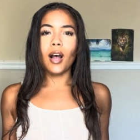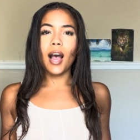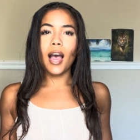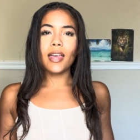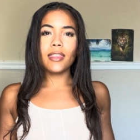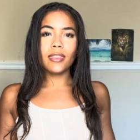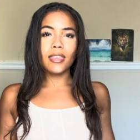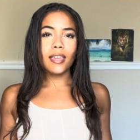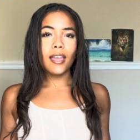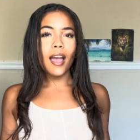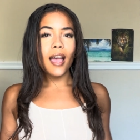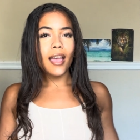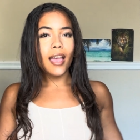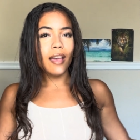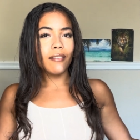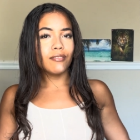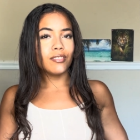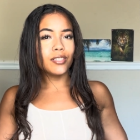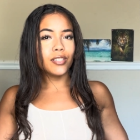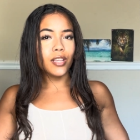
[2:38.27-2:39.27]
I think I
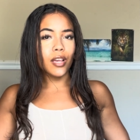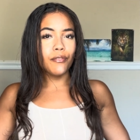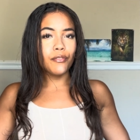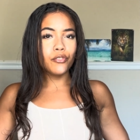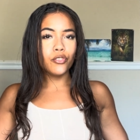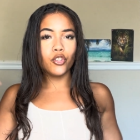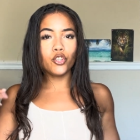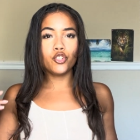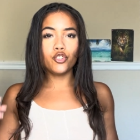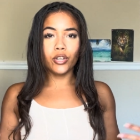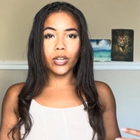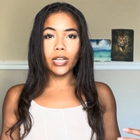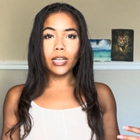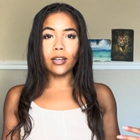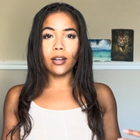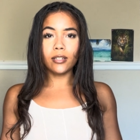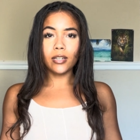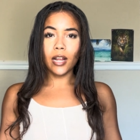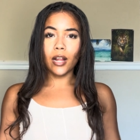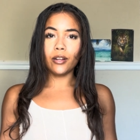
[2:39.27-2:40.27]
have discovered the trick
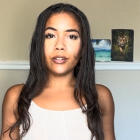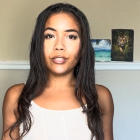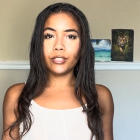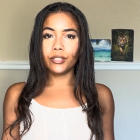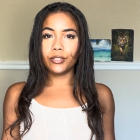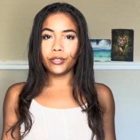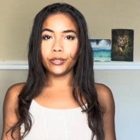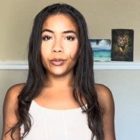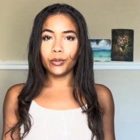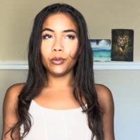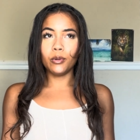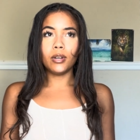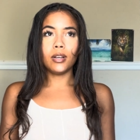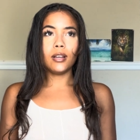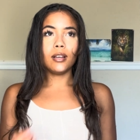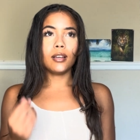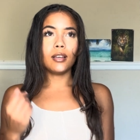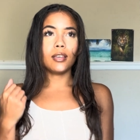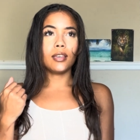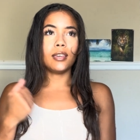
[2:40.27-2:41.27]
on how to
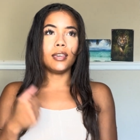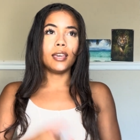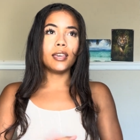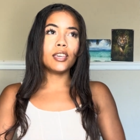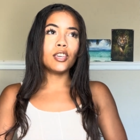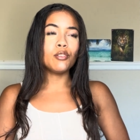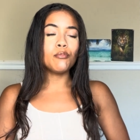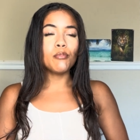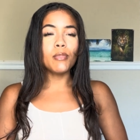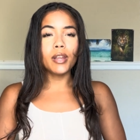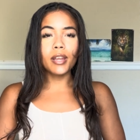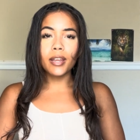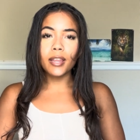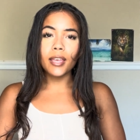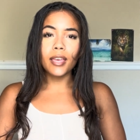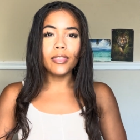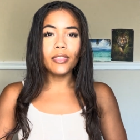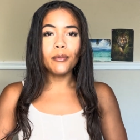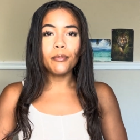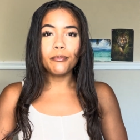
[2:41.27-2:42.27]
kick humidity
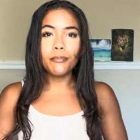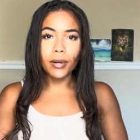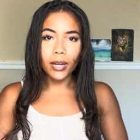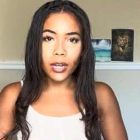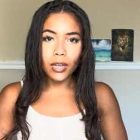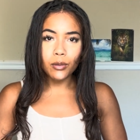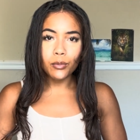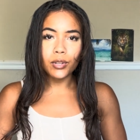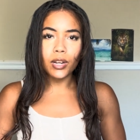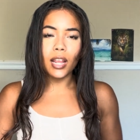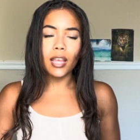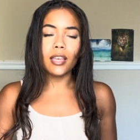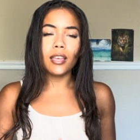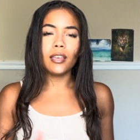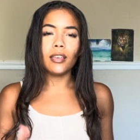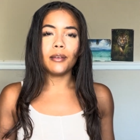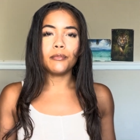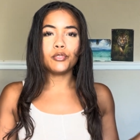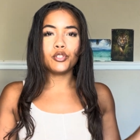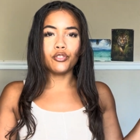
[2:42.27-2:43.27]
in the butt when I
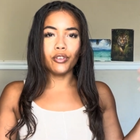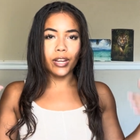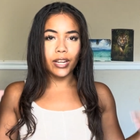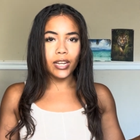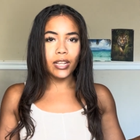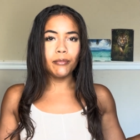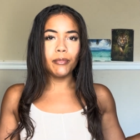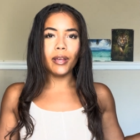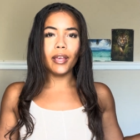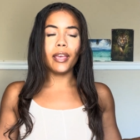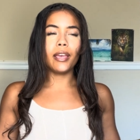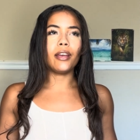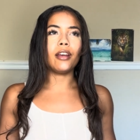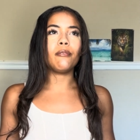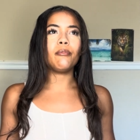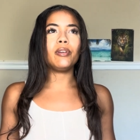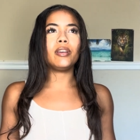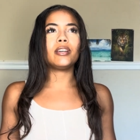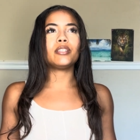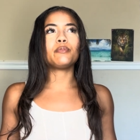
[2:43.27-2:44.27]
am straightening my hair,
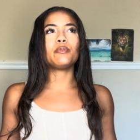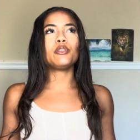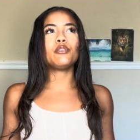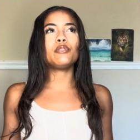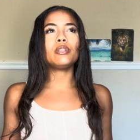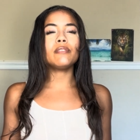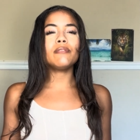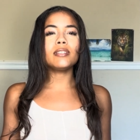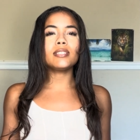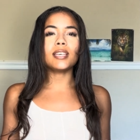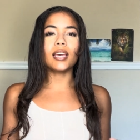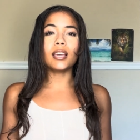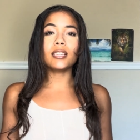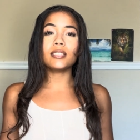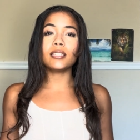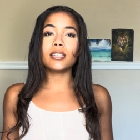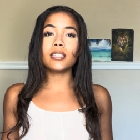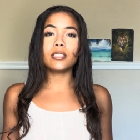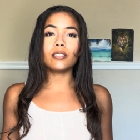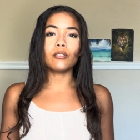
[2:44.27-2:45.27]
because when you live in
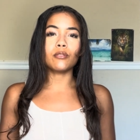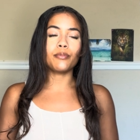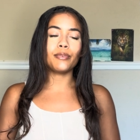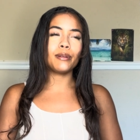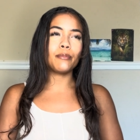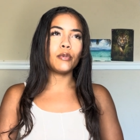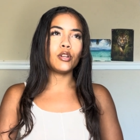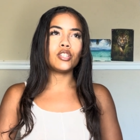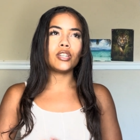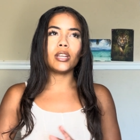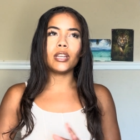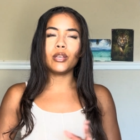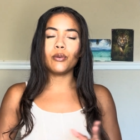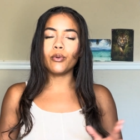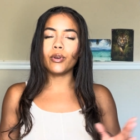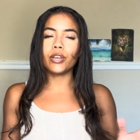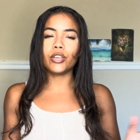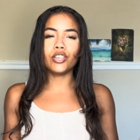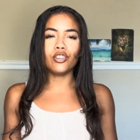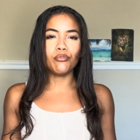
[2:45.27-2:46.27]
Texas or pretty much anywhere
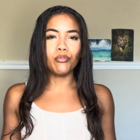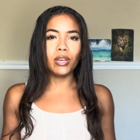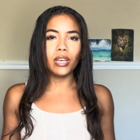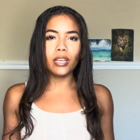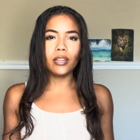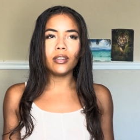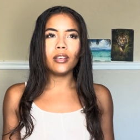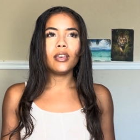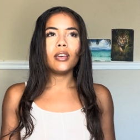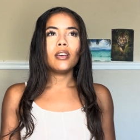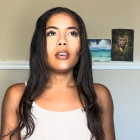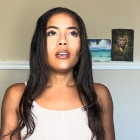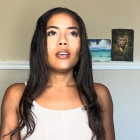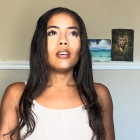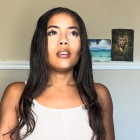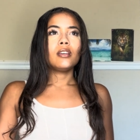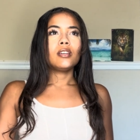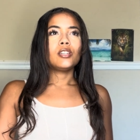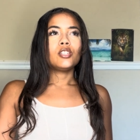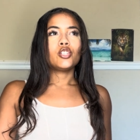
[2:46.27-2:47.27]
humid,
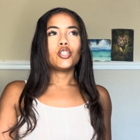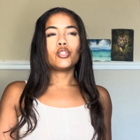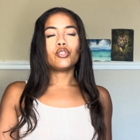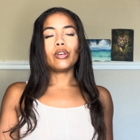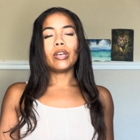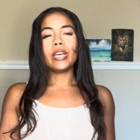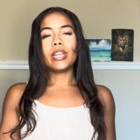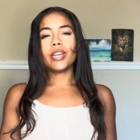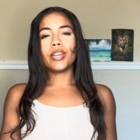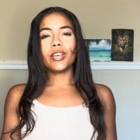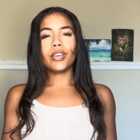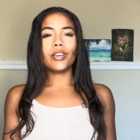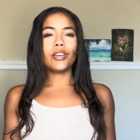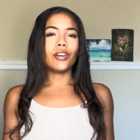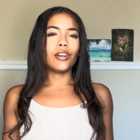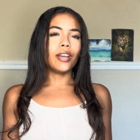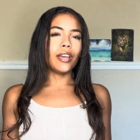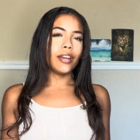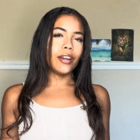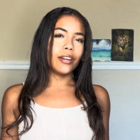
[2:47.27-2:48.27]
straightening your
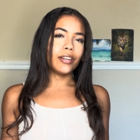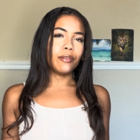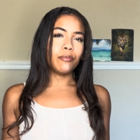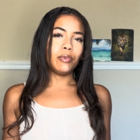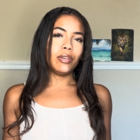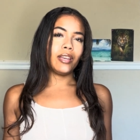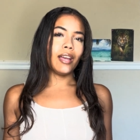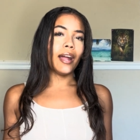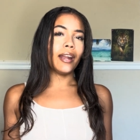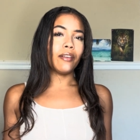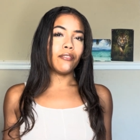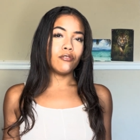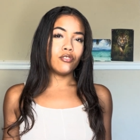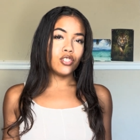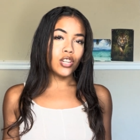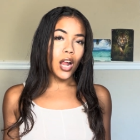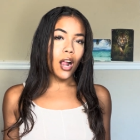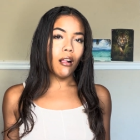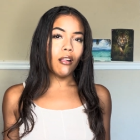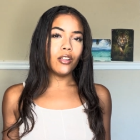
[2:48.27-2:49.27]
hair can be kind of
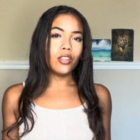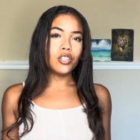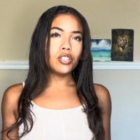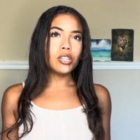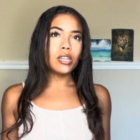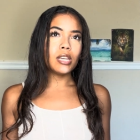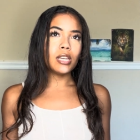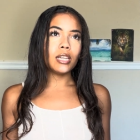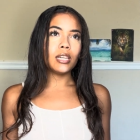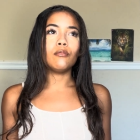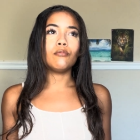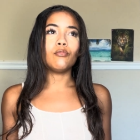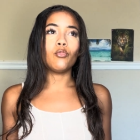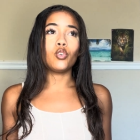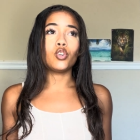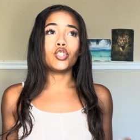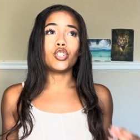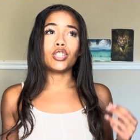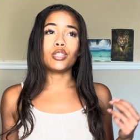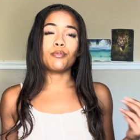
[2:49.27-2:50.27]
challenging or
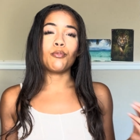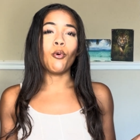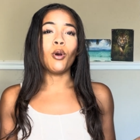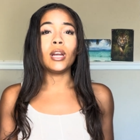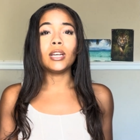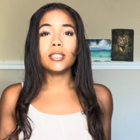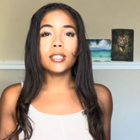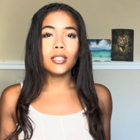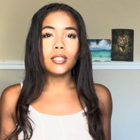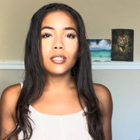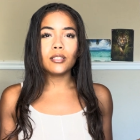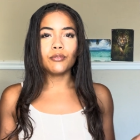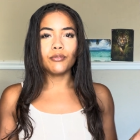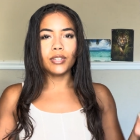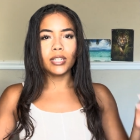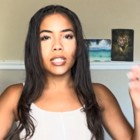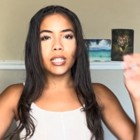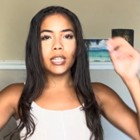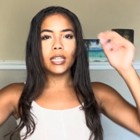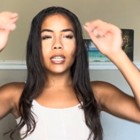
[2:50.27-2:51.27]
just pointless
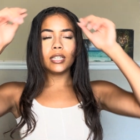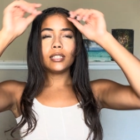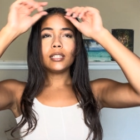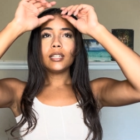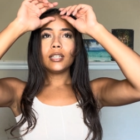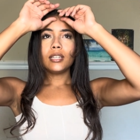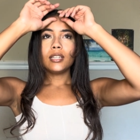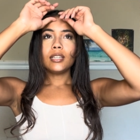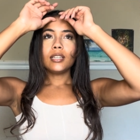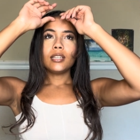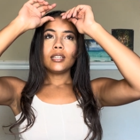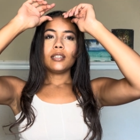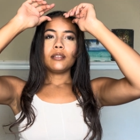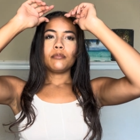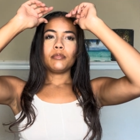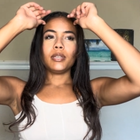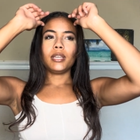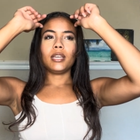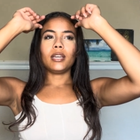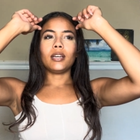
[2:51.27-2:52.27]
really,
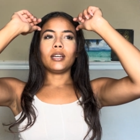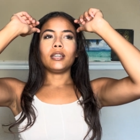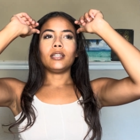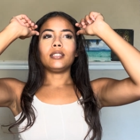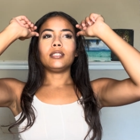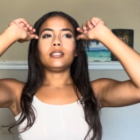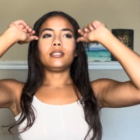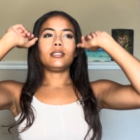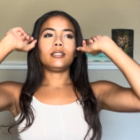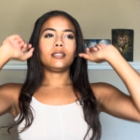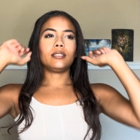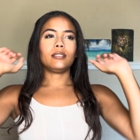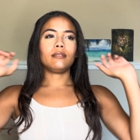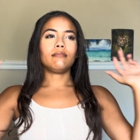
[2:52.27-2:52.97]
because